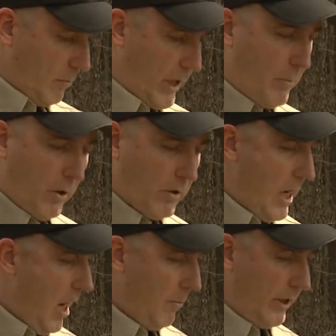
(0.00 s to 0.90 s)
people are
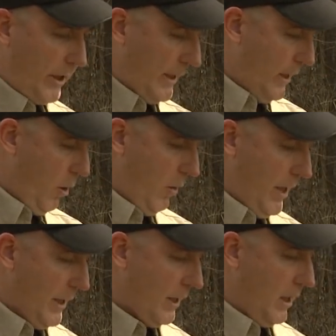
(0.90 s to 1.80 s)
commonly
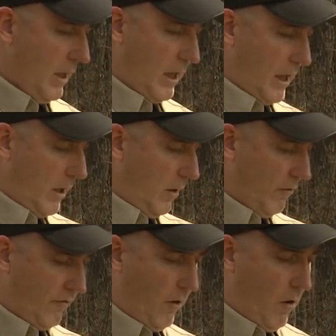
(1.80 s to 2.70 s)
going uh,
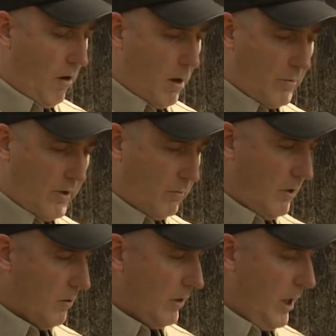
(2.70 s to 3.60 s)
on farms, on,
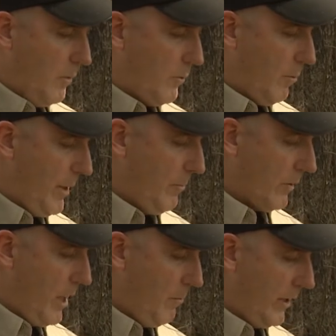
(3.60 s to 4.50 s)
on, clubs where people
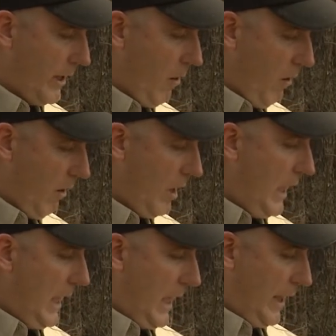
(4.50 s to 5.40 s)
commonly are.
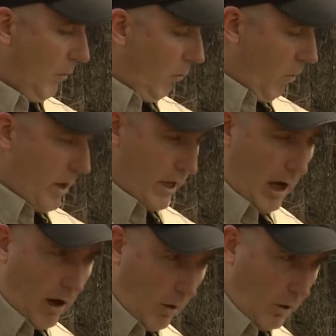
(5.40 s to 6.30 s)
I don't worry a
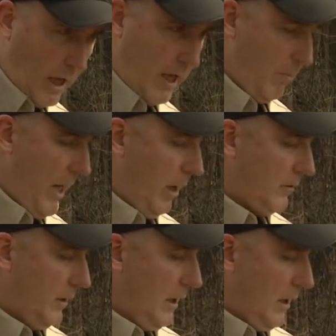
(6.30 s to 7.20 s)
whole lot about
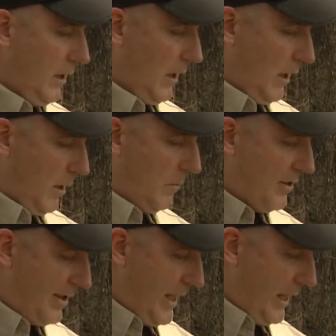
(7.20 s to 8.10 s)
um,
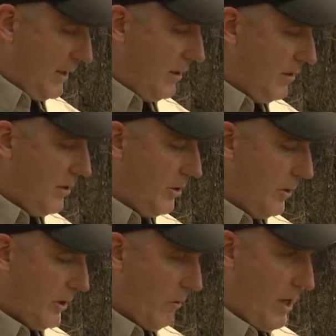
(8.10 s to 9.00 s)
scent to
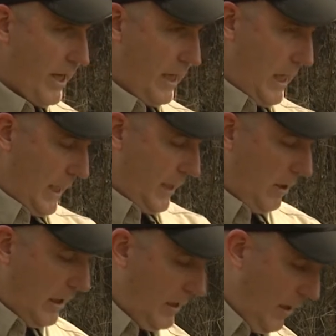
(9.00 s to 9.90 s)
a degree. You
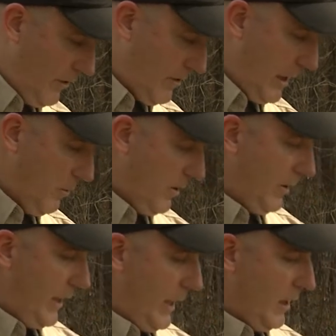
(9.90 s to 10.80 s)
know, obviously I was on
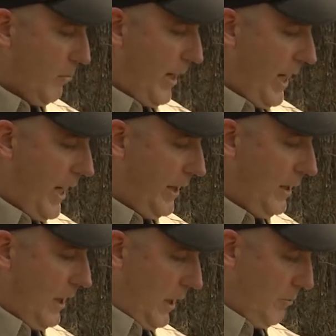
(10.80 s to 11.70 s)
a kneeling pad.
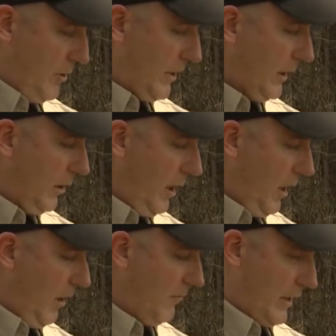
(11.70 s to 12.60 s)
I'm using
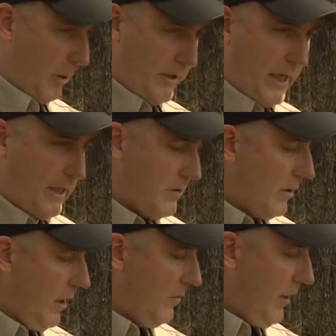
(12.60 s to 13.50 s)
gloves. I would take these
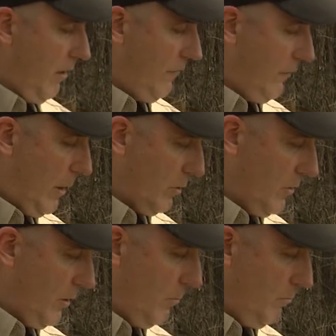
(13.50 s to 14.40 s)
gloves off if I were
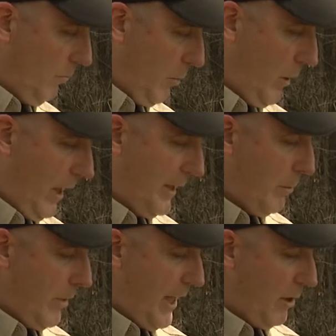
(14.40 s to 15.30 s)
going to apply any
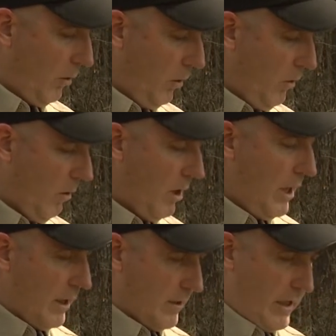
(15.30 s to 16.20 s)
bait or lure
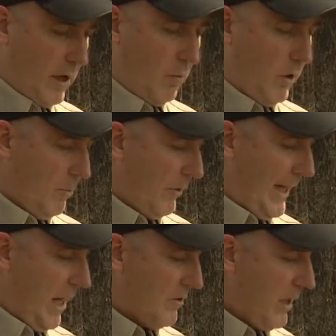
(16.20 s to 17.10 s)
because I don't want them on the
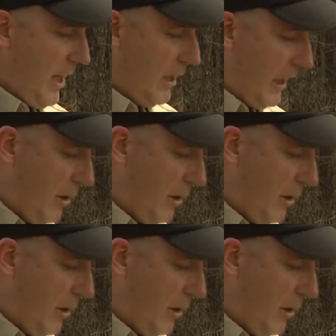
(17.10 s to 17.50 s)
outside. I